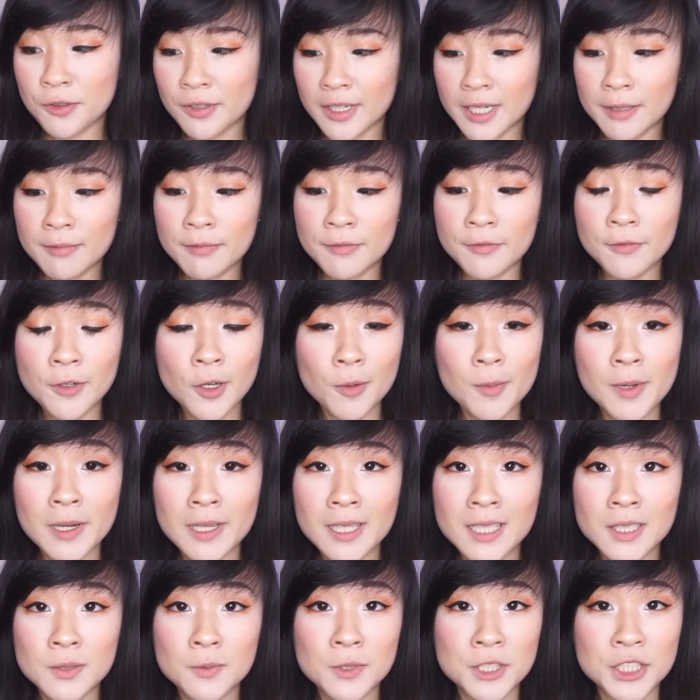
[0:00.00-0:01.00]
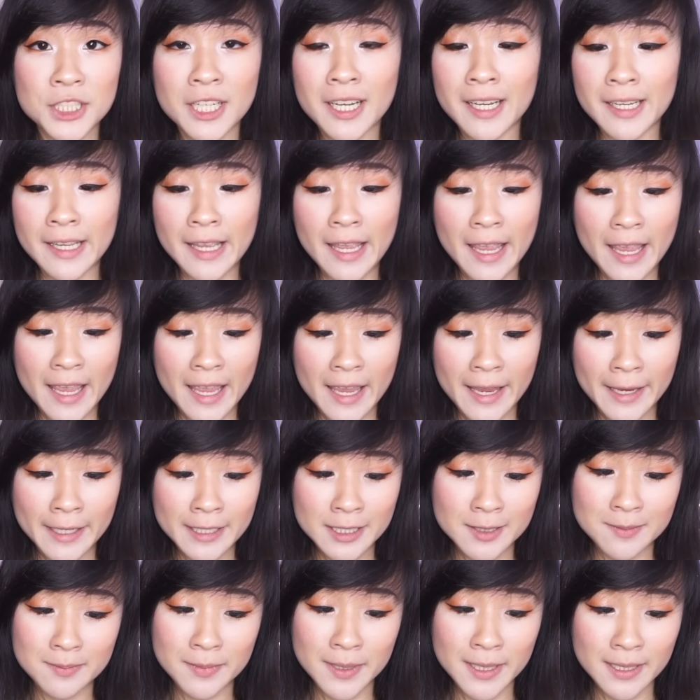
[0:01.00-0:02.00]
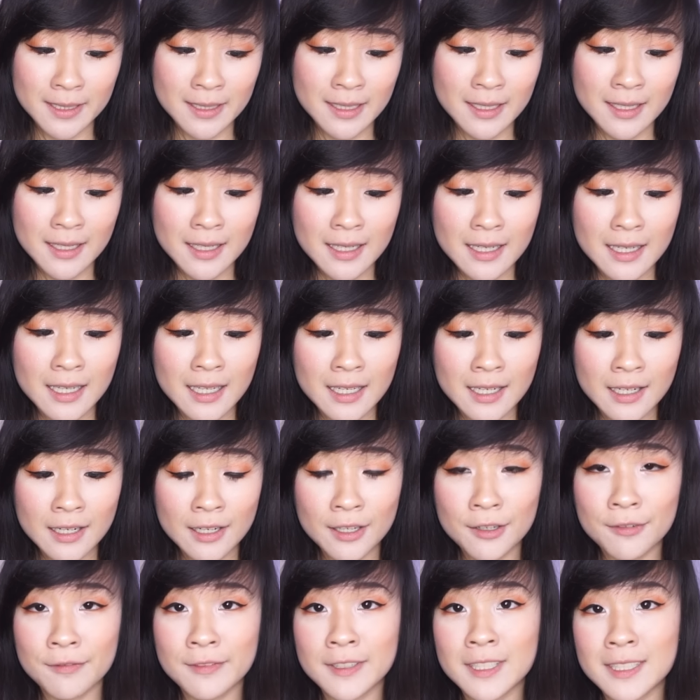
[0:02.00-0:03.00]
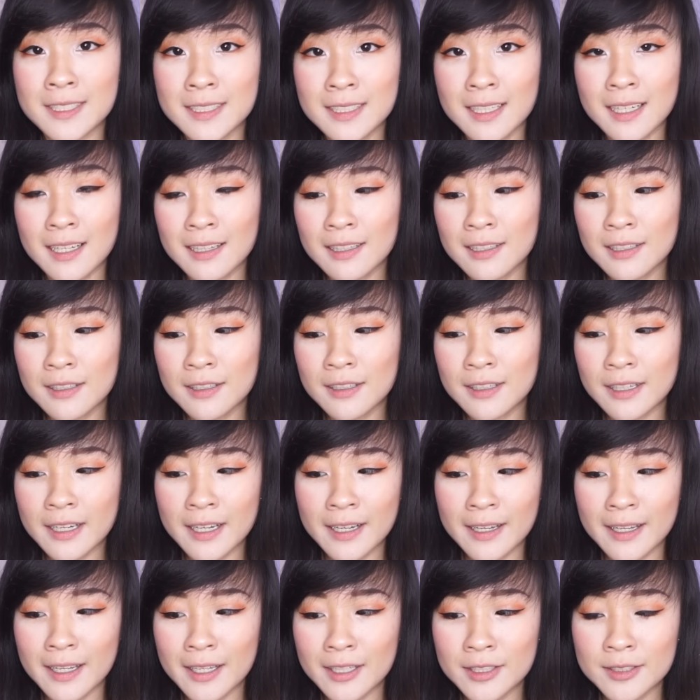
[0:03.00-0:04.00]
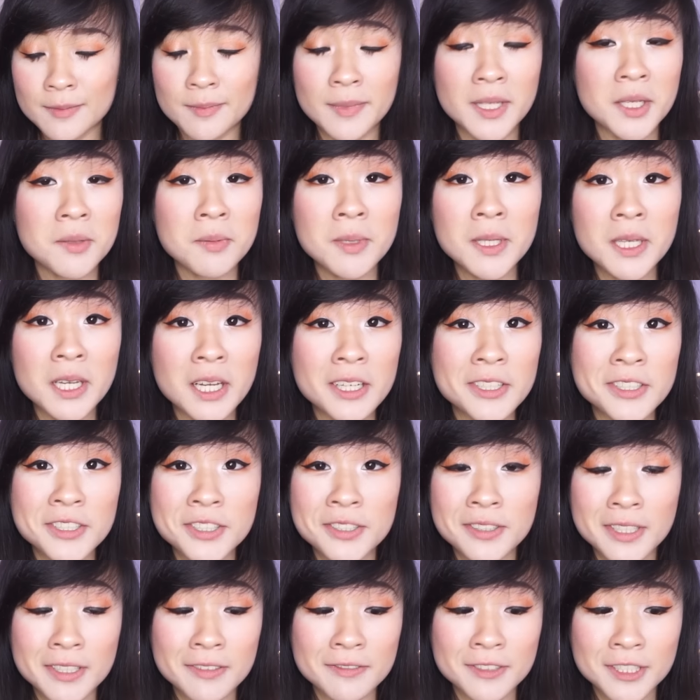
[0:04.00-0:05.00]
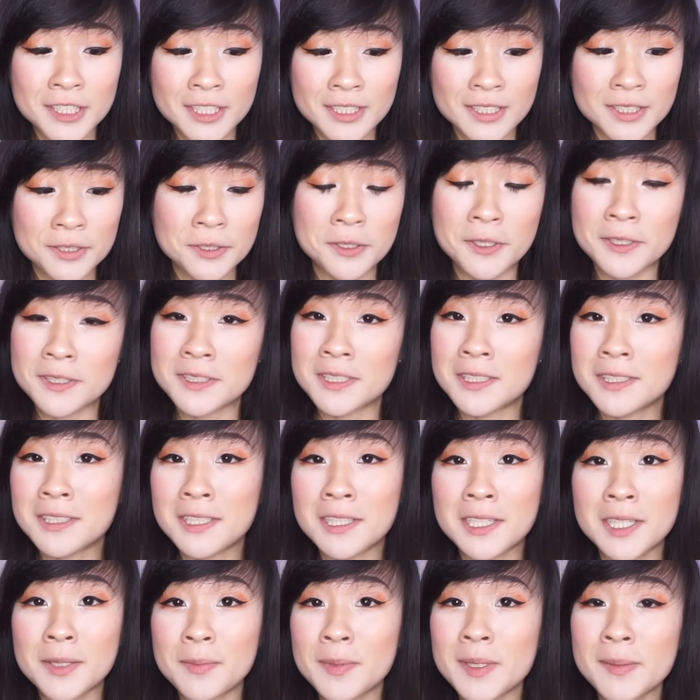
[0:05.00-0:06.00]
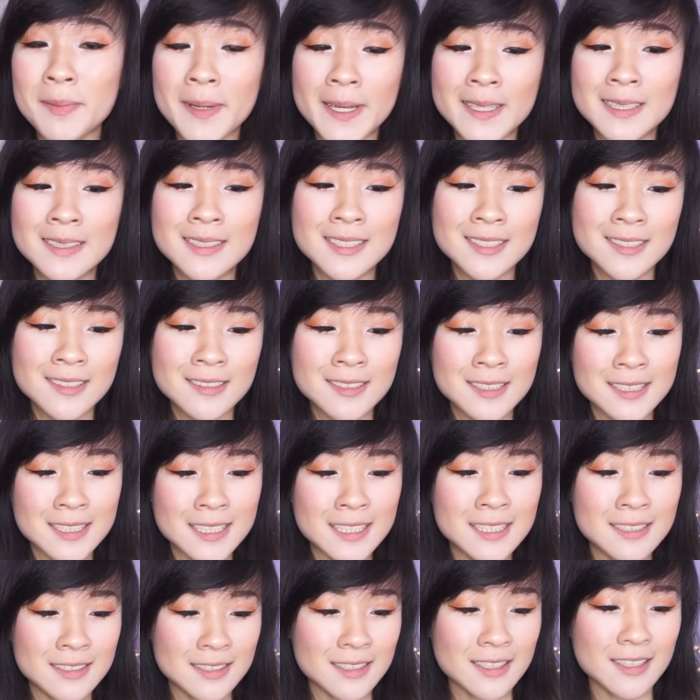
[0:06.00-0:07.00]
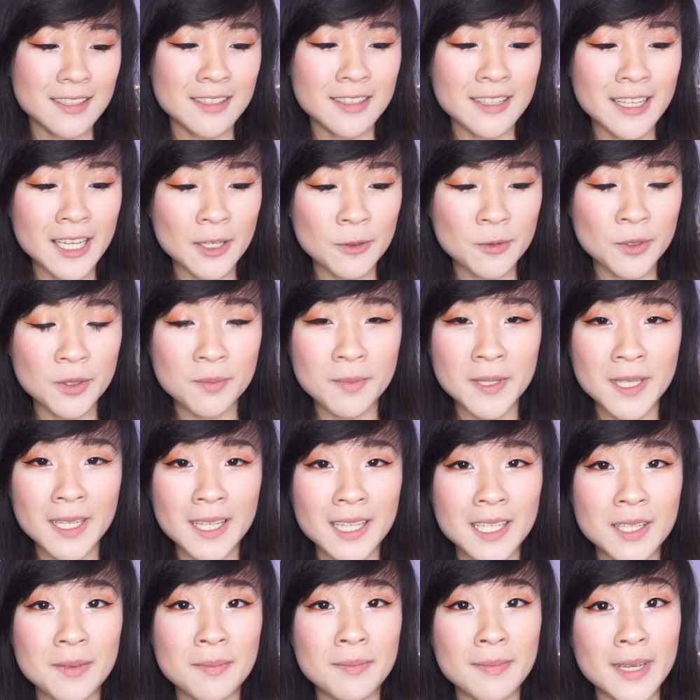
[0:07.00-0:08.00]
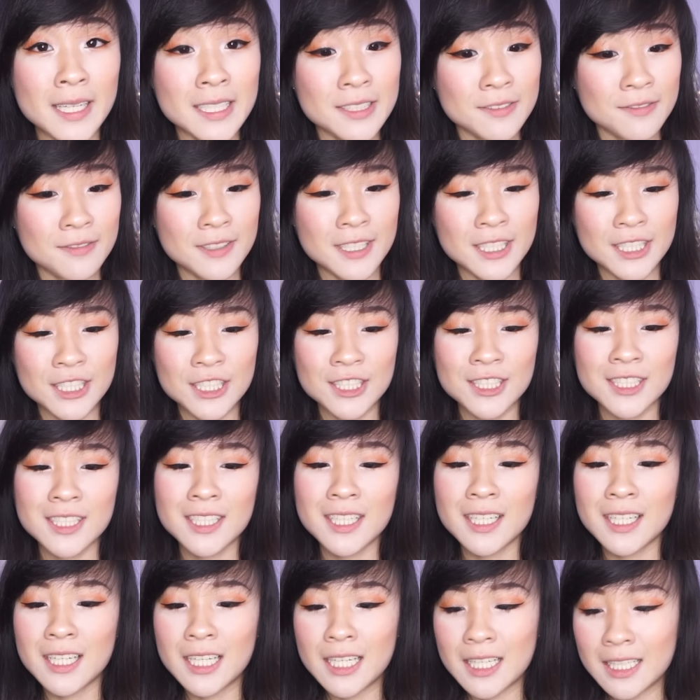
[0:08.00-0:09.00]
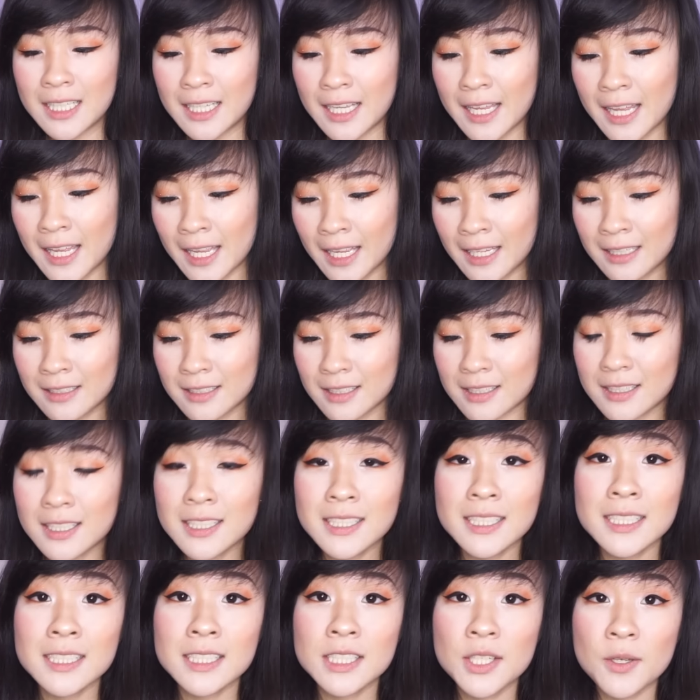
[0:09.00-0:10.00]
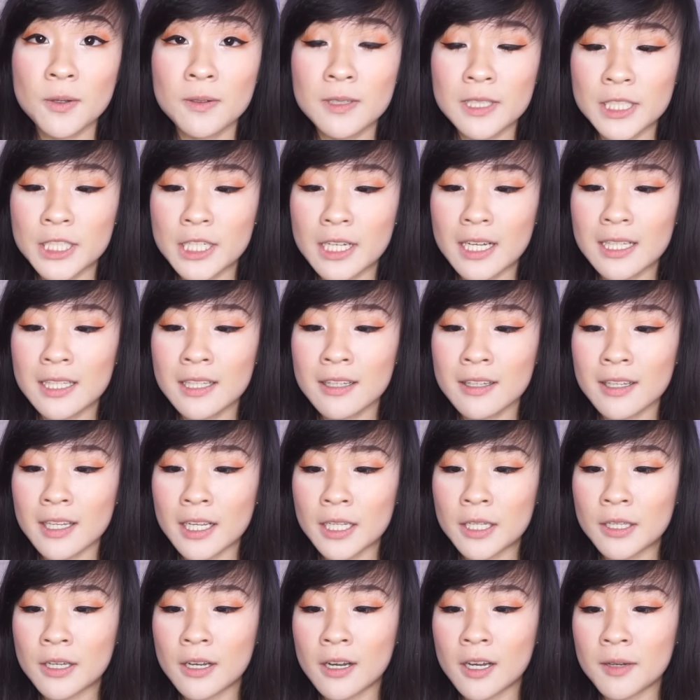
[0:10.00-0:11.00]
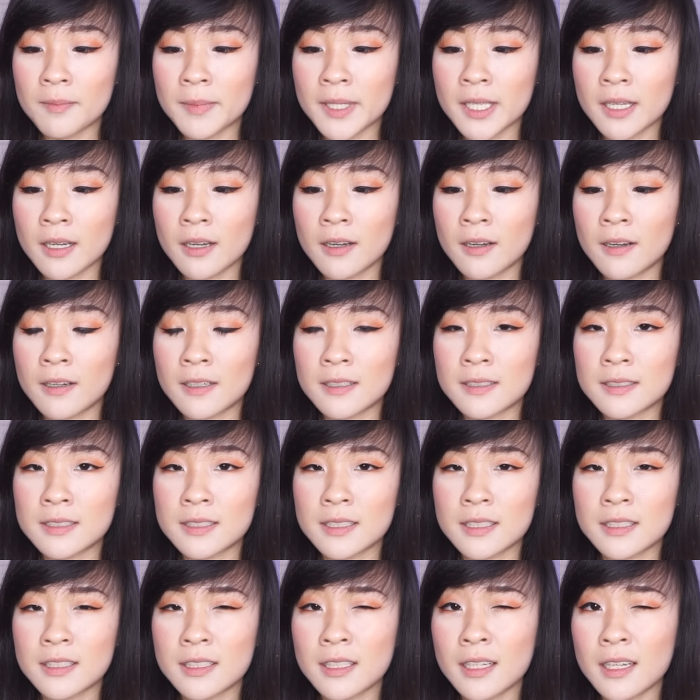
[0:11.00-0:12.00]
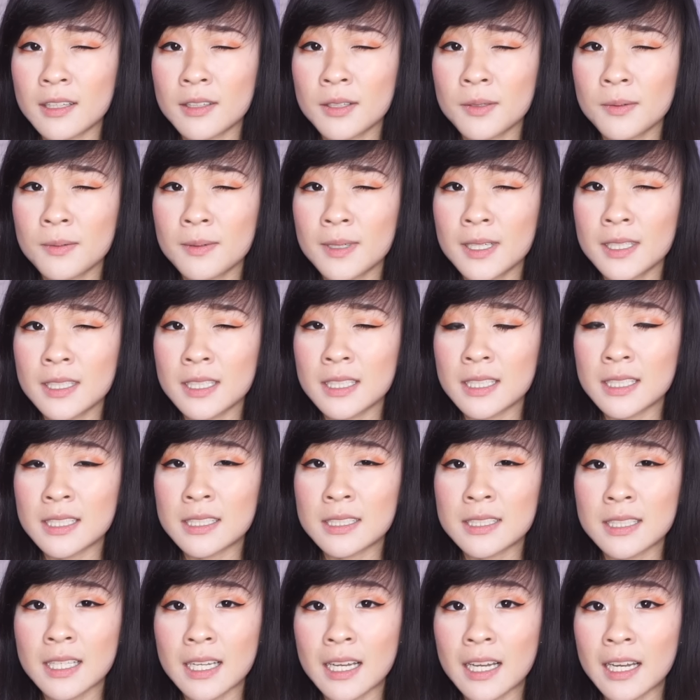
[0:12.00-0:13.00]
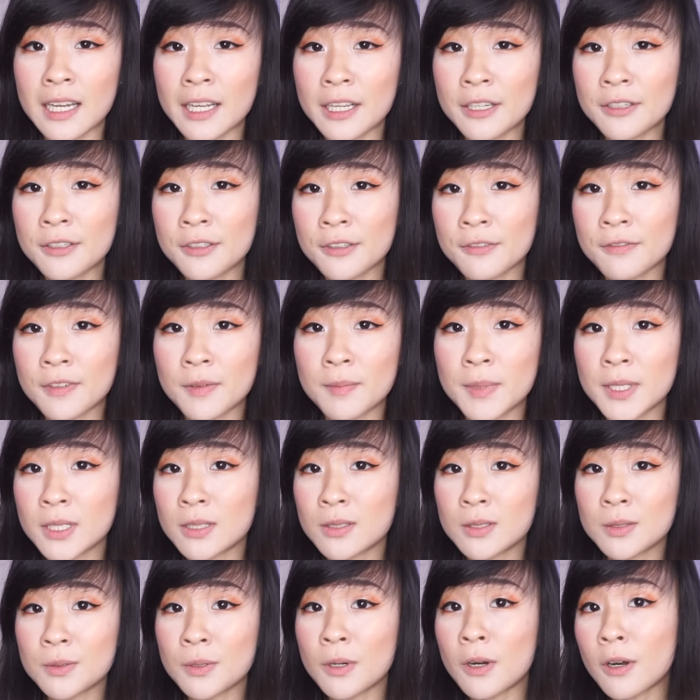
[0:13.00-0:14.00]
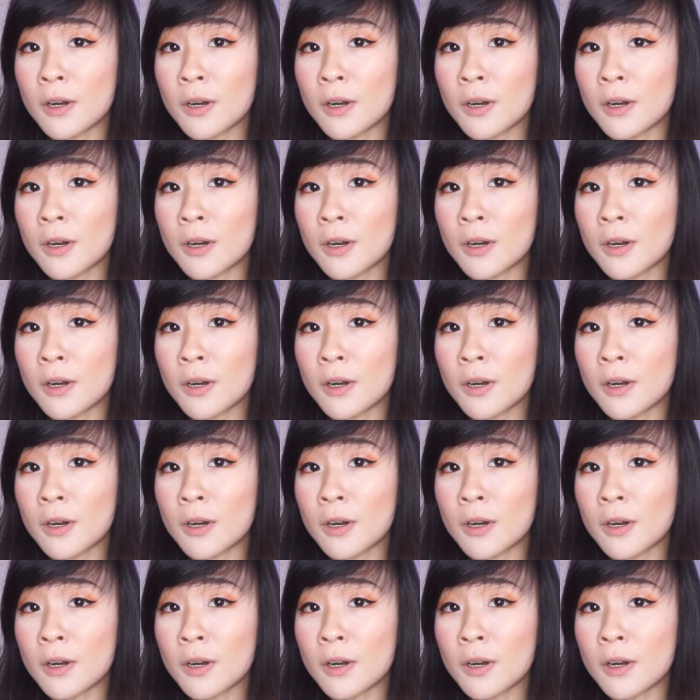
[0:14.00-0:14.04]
creme formulas, which I hate, but I love this color, and maybe I should have just gotten the Lippy Pencil since that would be in a matte finish. And this is the only color that I got because the other one is kind of a bit too